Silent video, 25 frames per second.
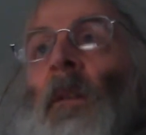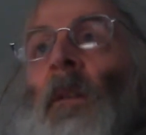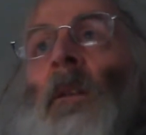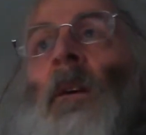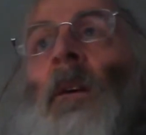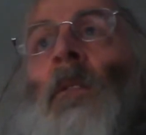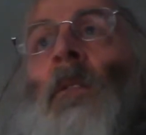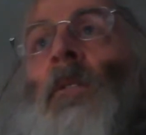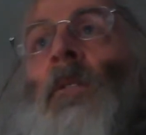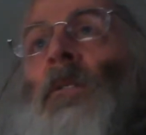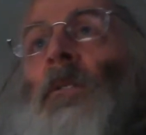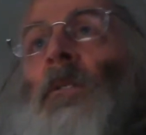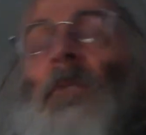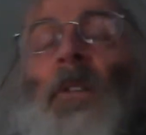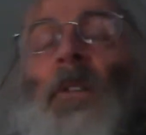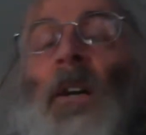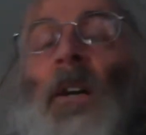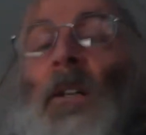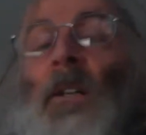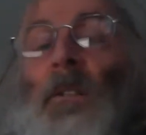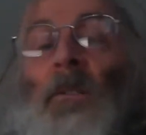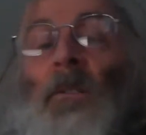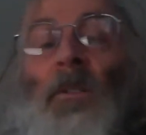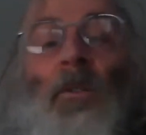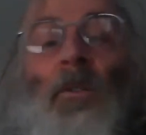And lots of
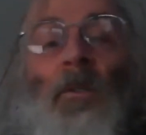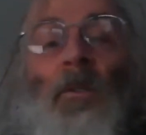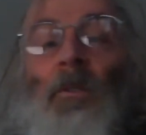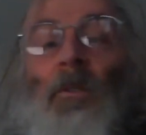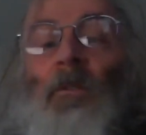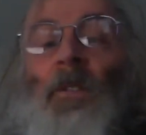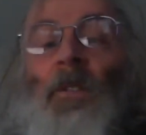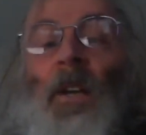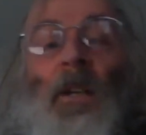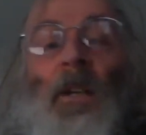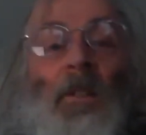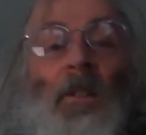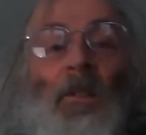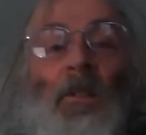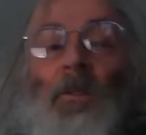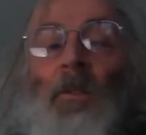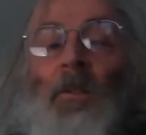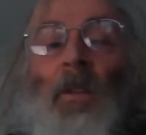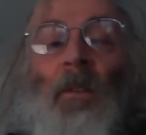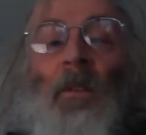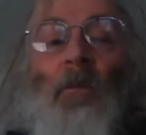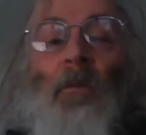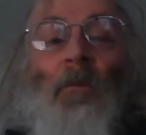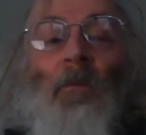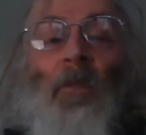science
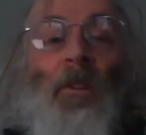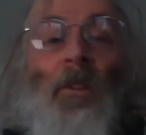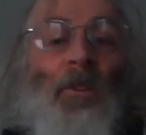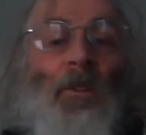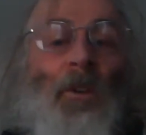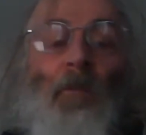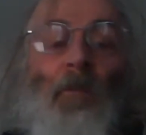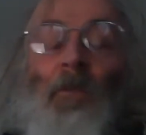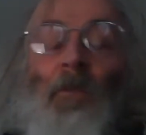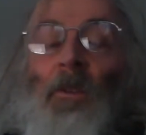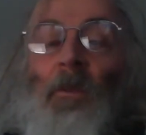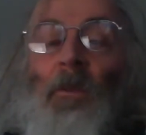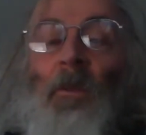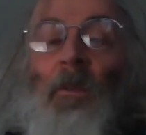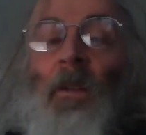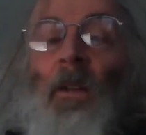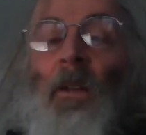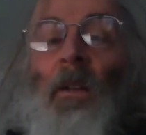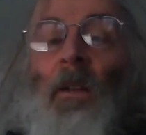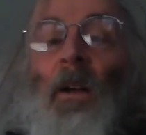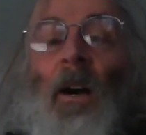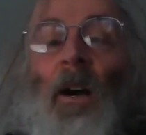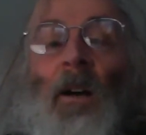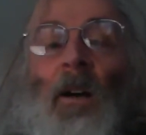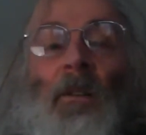and philosophical
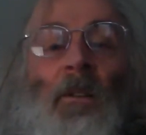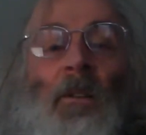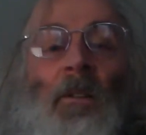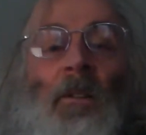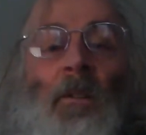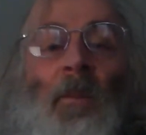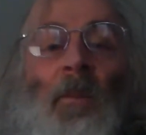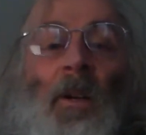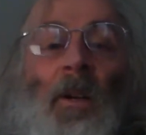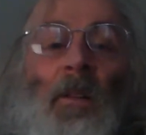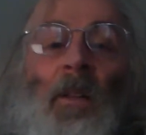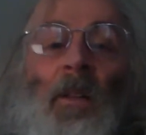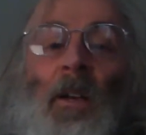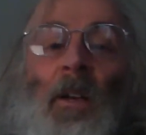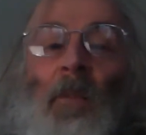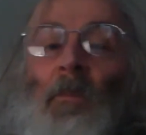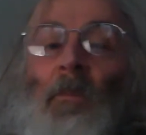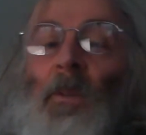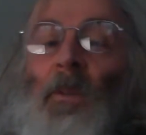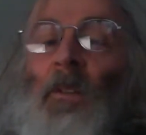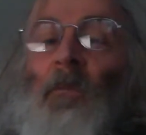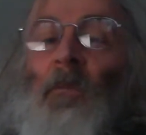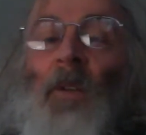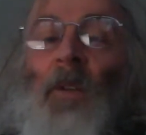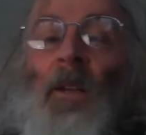articles about that,
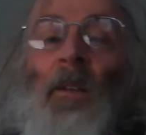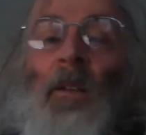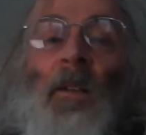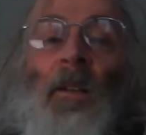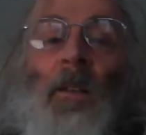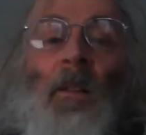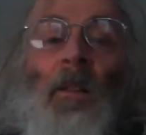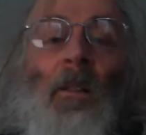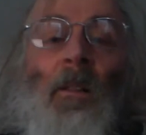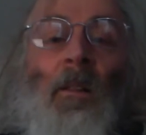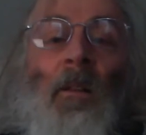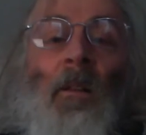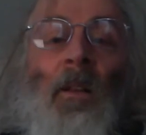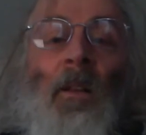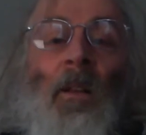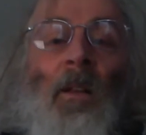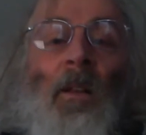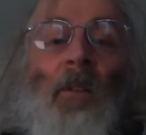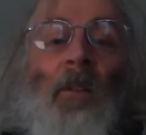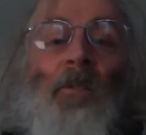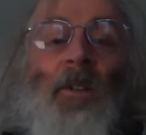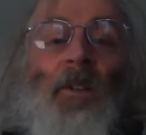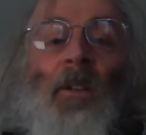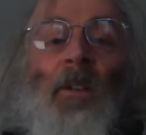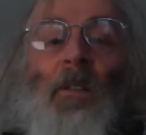but very little
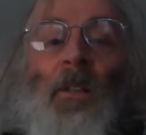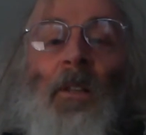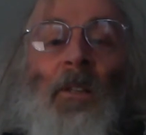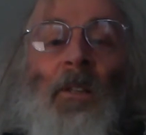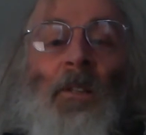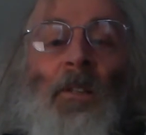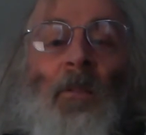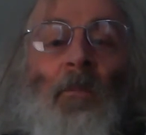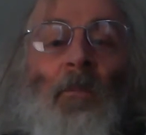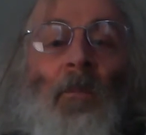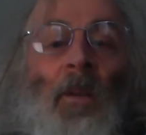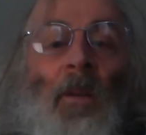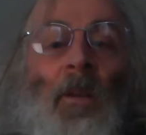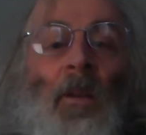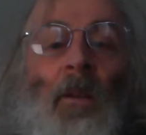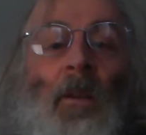journalism.